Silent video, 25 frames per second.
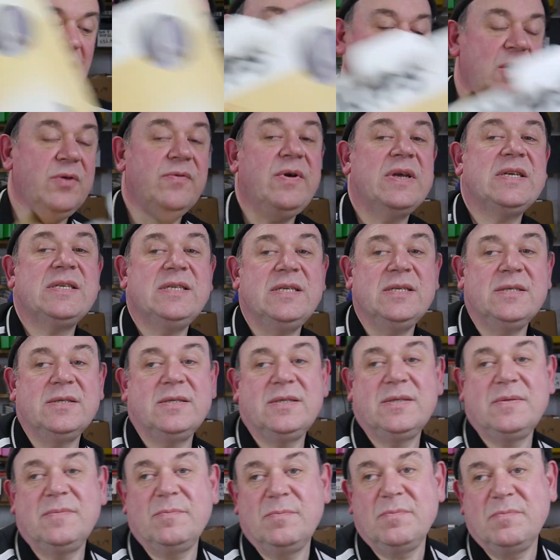and the rest
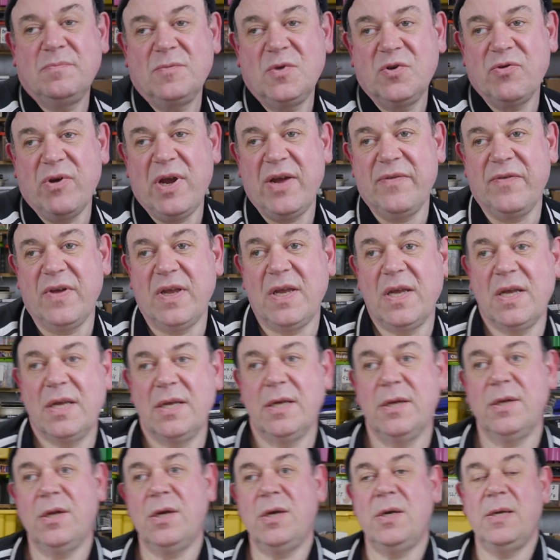is gravy,
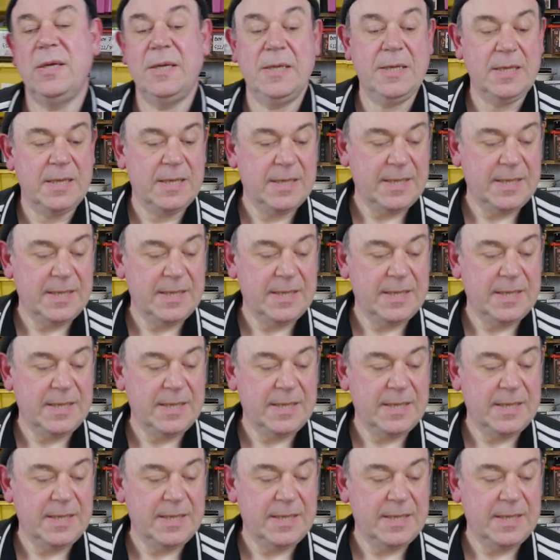you know.